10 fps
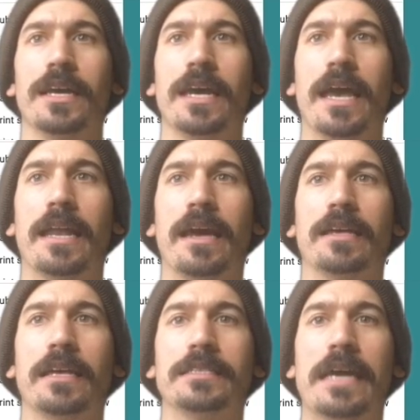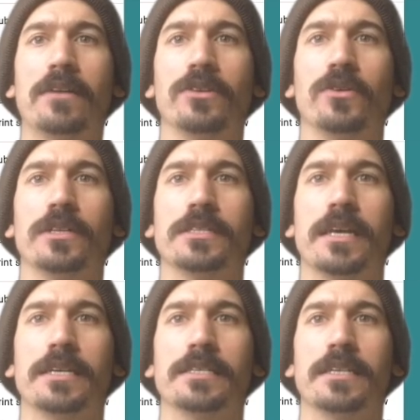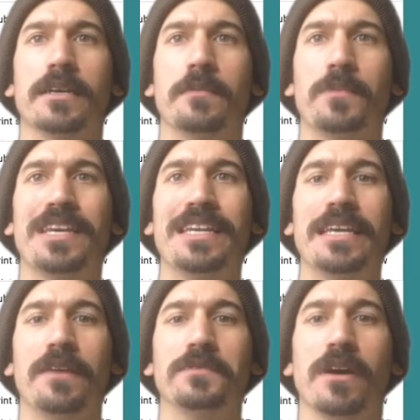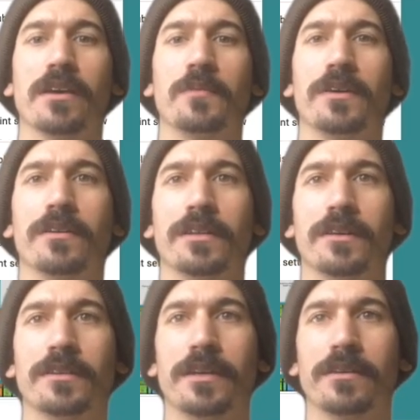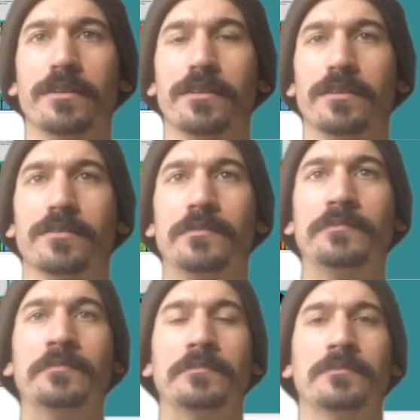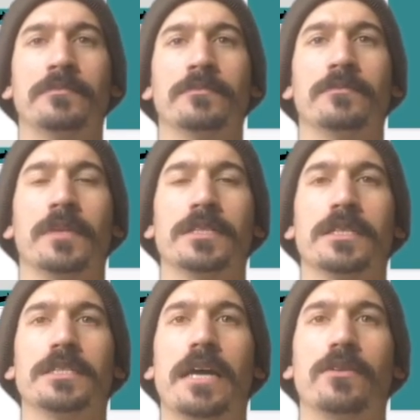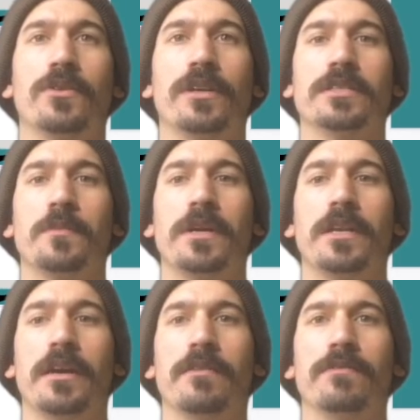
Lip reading: And in Download, it says PDF document. Click on there. It's going to download it as a PDF.